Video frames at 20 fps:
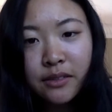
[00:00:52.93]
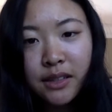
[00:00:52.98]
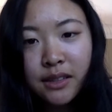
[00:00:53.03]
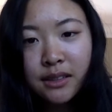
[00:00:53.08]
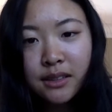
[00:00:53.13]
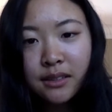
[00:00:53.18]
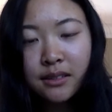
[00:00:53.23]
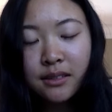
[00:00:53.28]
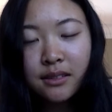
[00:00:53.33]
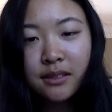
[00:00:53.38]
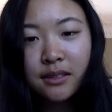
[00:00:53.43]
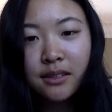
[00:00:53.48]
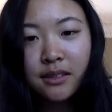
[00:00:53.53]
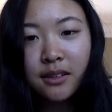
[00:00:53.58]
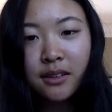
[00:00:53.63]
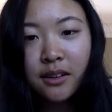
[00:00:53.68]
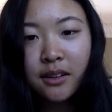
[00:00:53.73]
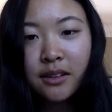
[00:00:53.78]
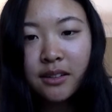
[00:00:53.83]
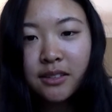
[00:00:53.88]
It's
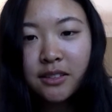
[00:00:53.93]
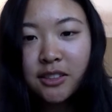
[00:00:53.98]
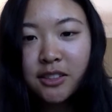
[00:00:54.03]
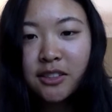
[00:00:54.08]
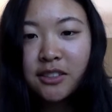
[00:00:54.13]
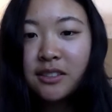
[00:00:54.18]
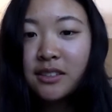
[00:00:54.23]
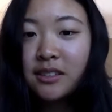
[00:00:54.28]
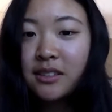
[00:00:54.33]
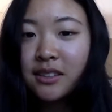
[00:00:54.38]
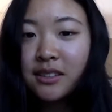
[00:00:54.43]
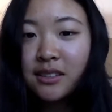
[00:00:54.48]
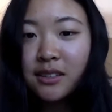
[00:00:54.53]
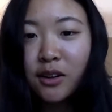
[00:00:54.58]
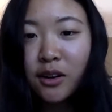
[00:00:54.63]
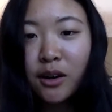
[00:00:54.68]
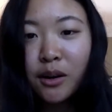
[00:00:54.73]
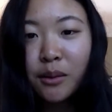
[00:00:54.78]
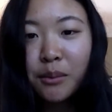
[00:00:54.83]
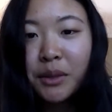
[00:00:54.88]
not just this
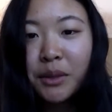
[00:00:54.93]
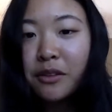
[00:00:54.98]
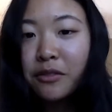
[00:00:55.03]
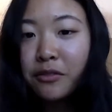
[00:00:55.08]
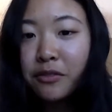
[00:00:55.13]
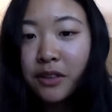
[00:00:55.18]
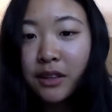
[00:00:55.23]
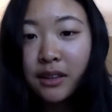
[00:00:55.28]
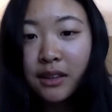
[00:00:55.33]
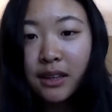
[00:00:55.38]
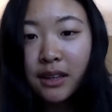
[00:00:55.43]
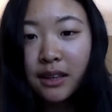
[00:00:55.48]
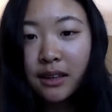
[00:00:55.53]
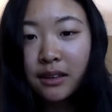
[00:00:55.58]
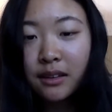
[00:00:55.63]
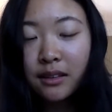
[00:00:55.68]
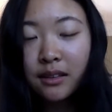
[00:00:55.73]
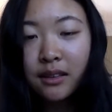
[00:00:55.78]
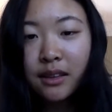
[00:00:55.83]
calming feeling